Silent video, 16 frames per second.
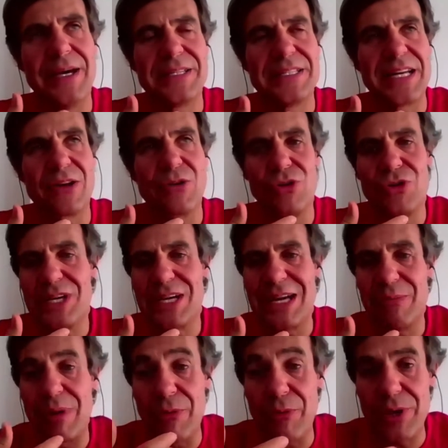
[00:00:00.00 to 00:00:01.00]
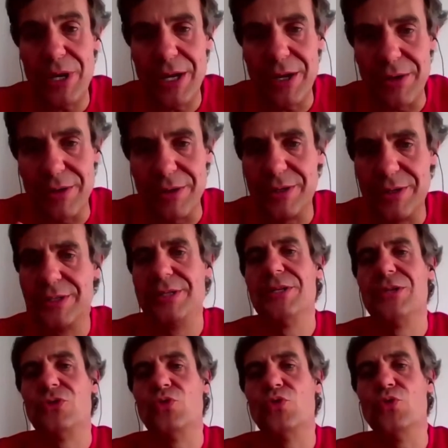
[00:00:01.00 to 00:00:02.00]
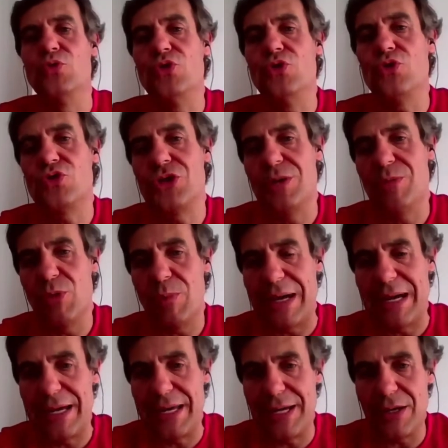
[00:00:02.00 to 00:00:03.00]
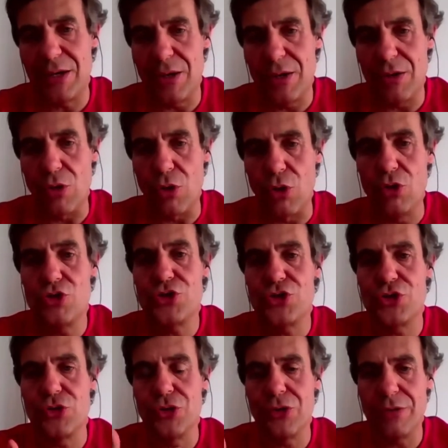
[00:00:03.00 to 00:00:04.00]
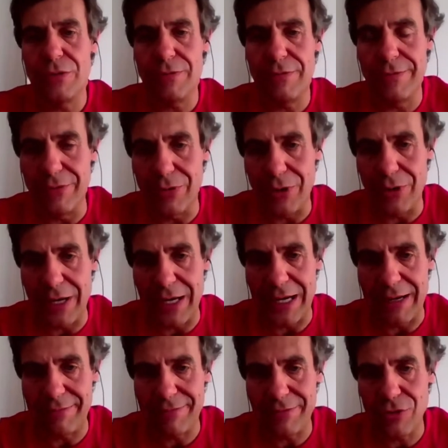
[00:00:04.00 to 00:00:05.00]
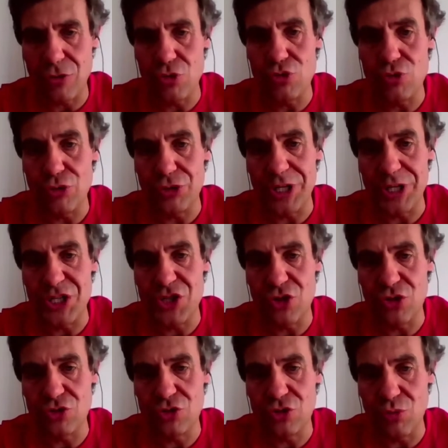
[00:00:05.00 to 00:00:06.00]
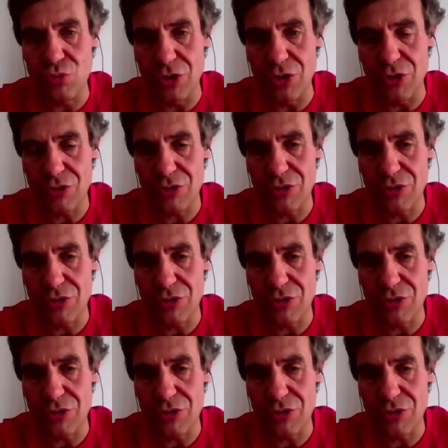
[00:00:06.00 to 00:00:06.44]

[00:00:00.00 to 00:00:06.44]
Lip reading: psychological barrier to use the mobile also for have consultations with the doctor.